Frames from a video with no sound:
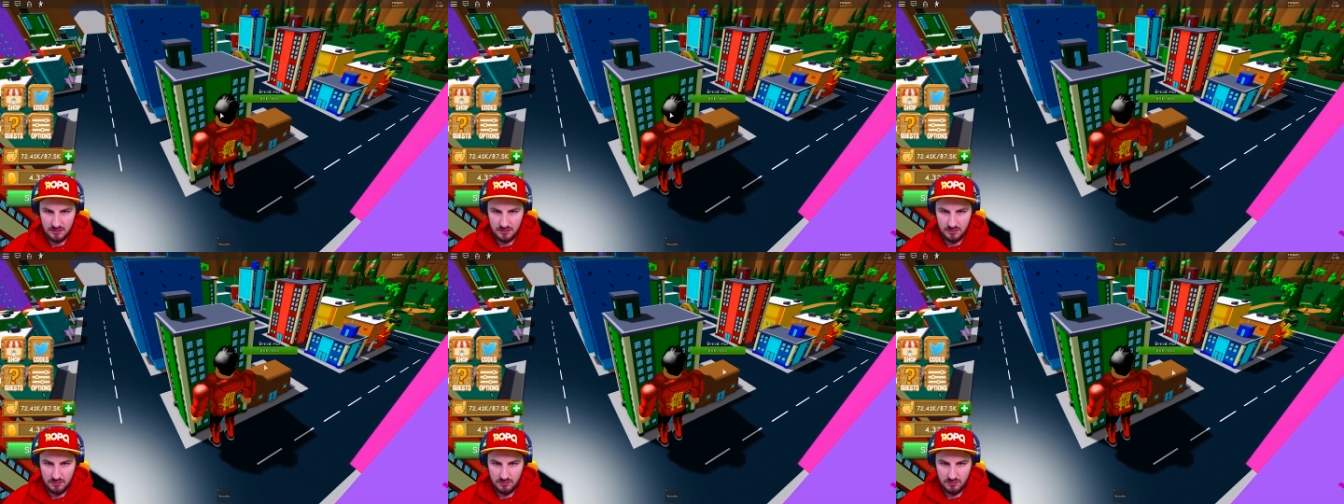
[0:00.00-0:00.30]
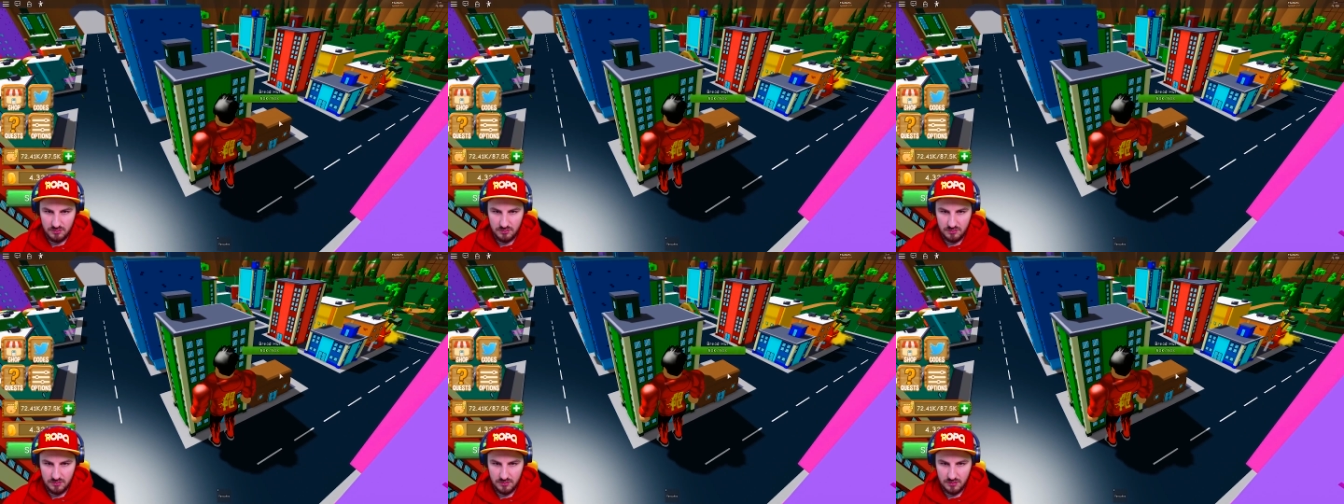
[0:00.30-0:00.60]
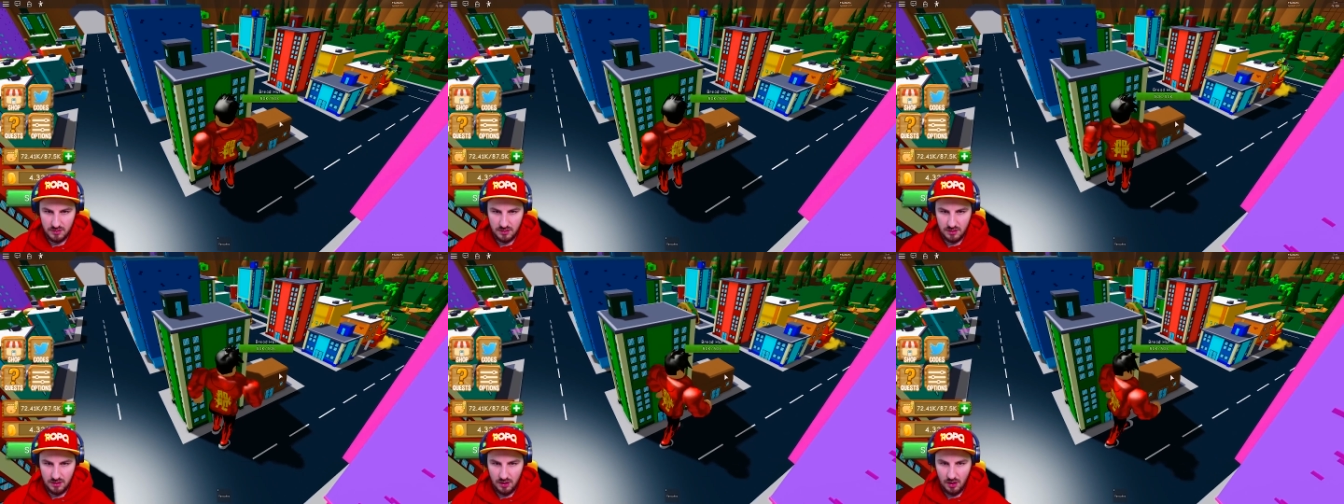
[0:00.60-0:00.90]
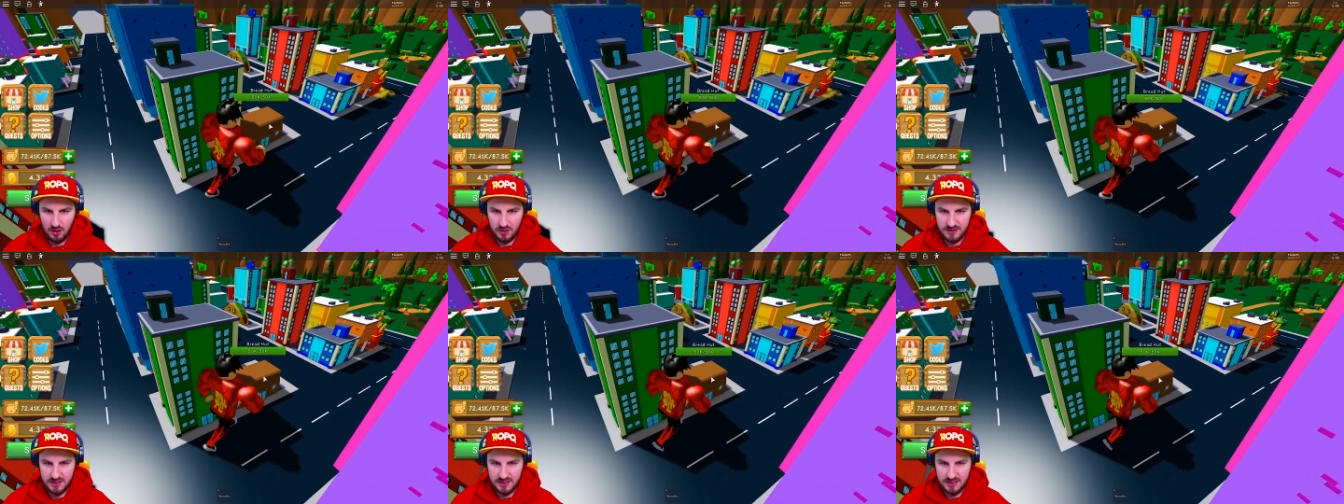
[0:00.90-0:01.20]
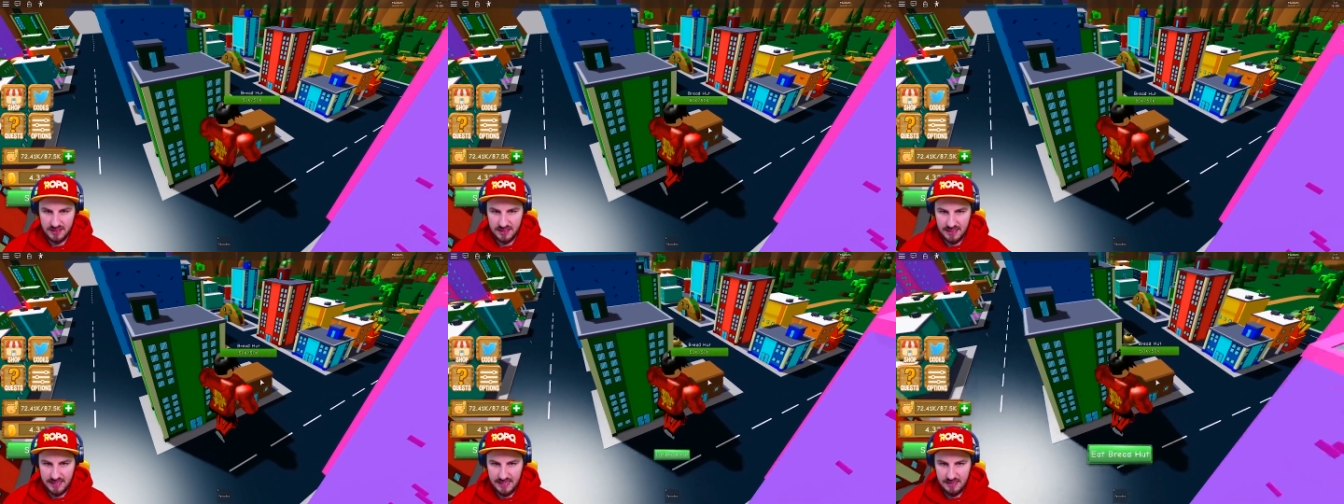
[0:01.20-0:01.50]
Eat McFries. Oh, you
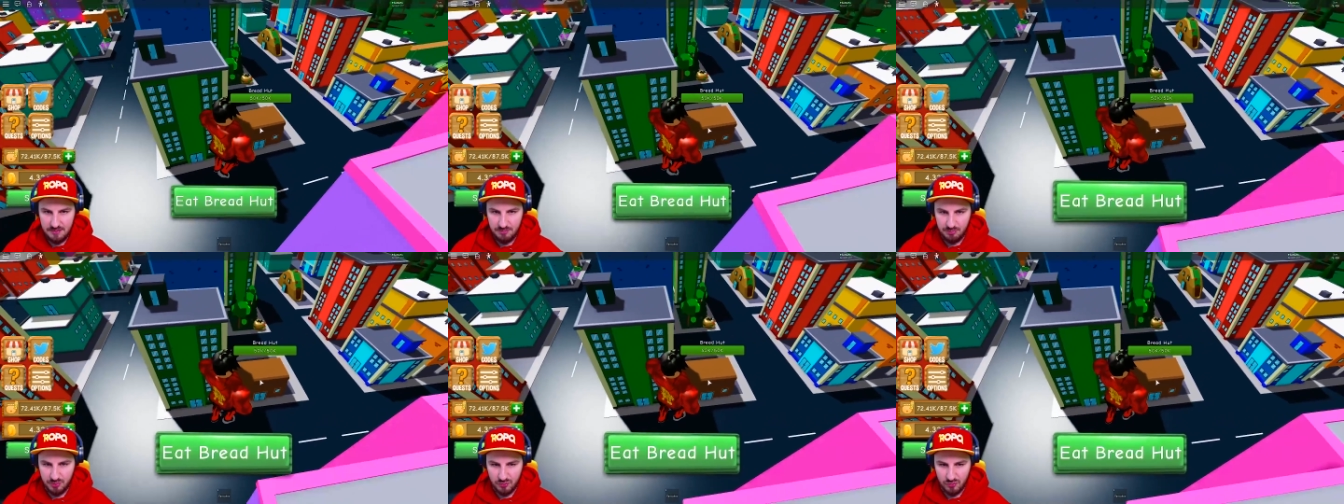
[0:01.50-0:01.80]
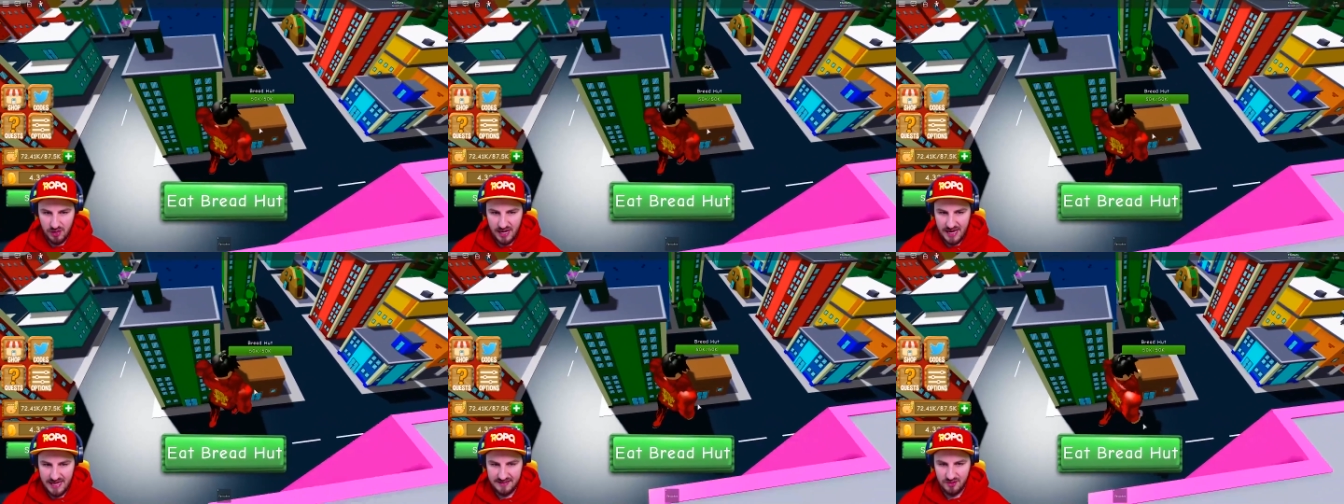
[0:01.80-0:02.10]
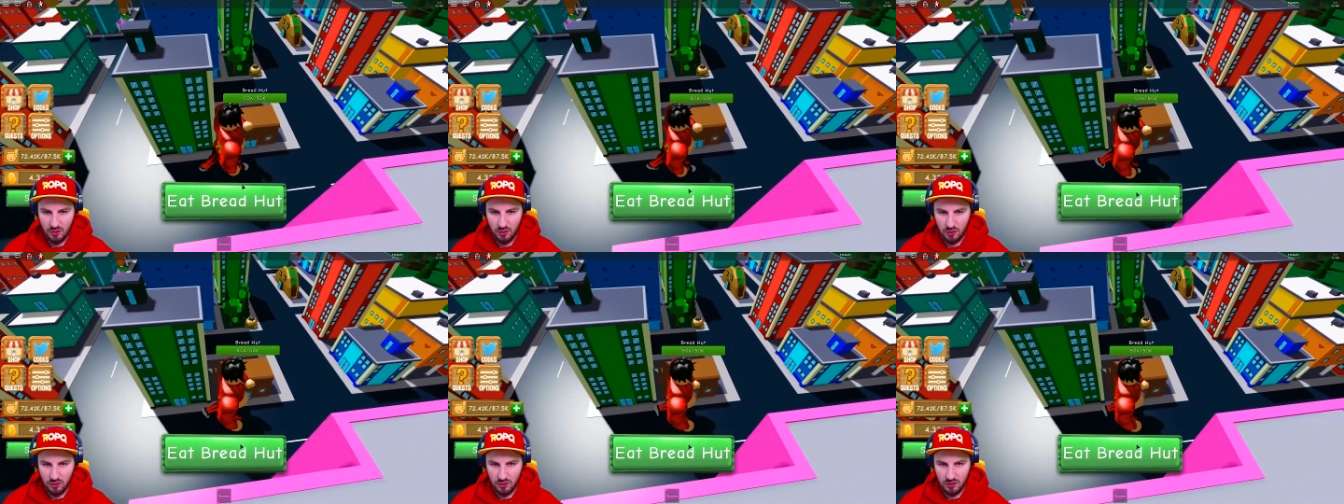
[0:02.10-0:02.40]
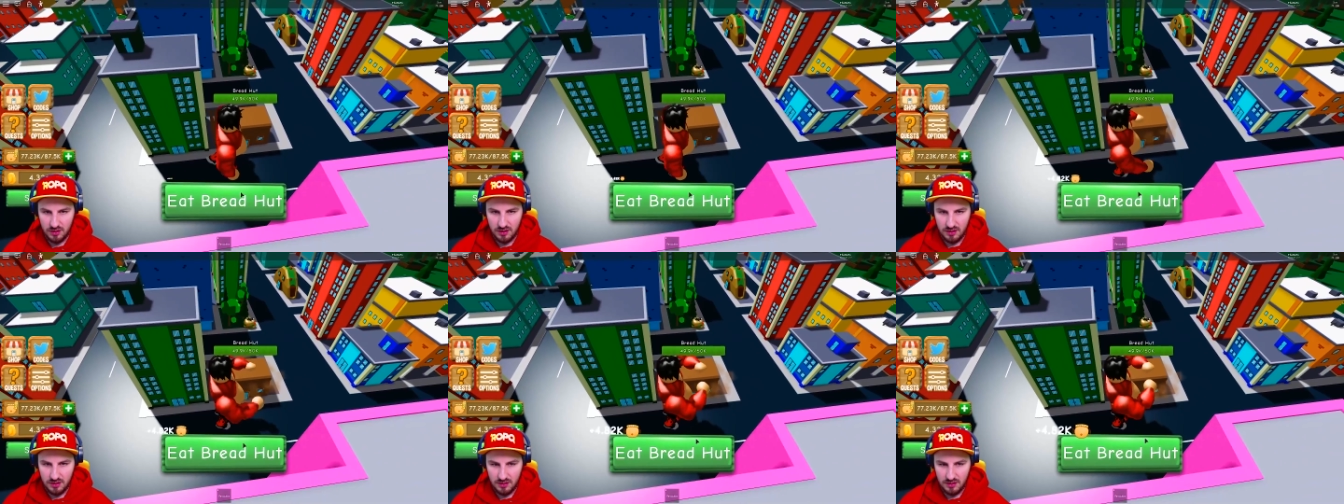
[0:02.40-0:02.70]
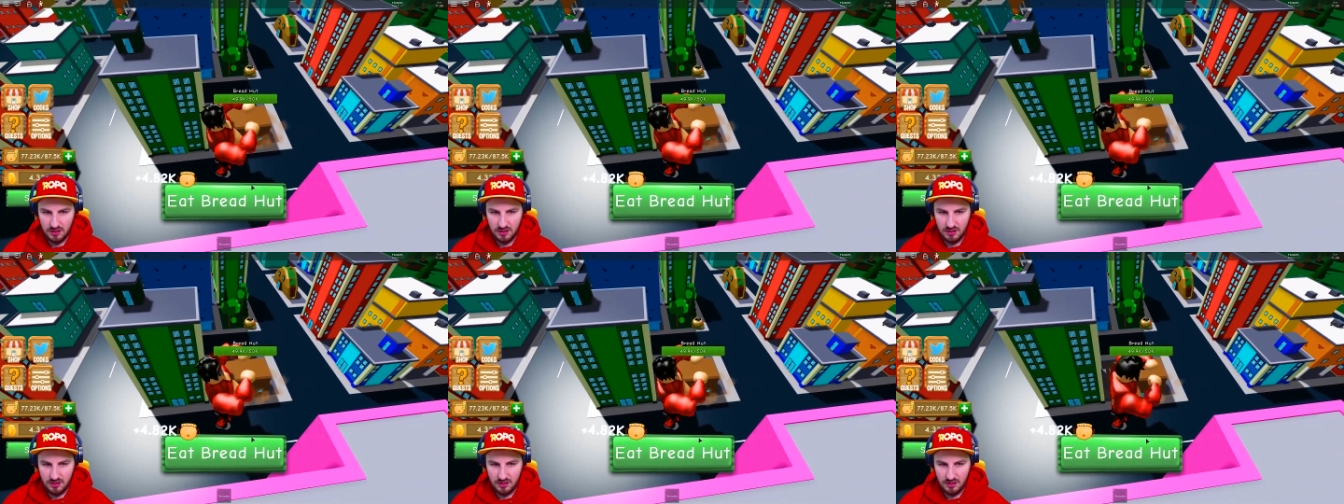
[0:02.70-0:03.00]
can eat bread hut.
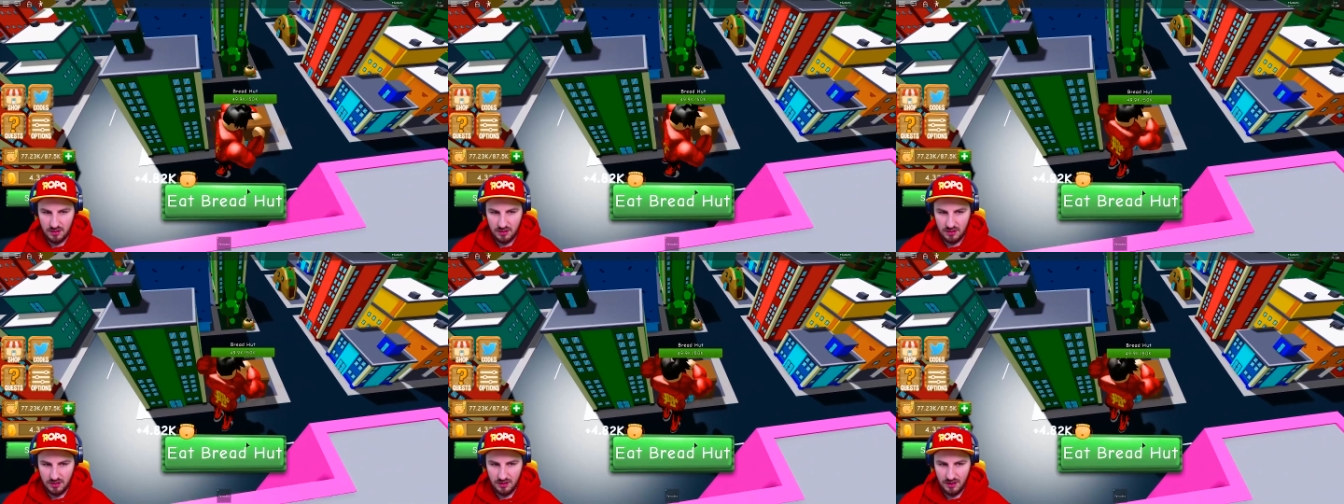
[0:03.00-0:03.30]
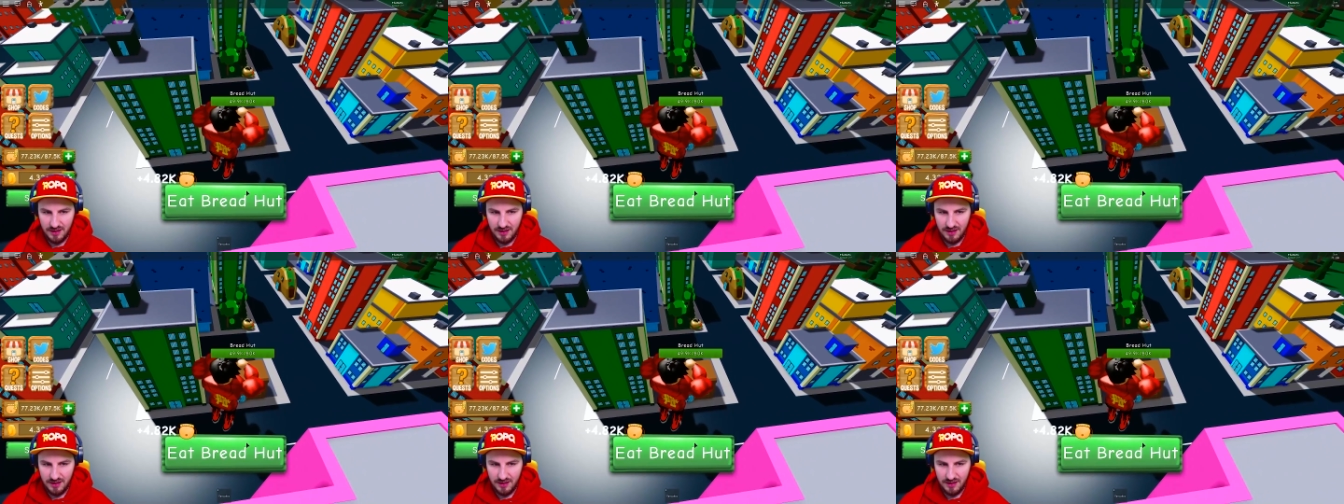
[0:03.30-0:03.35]
Oh.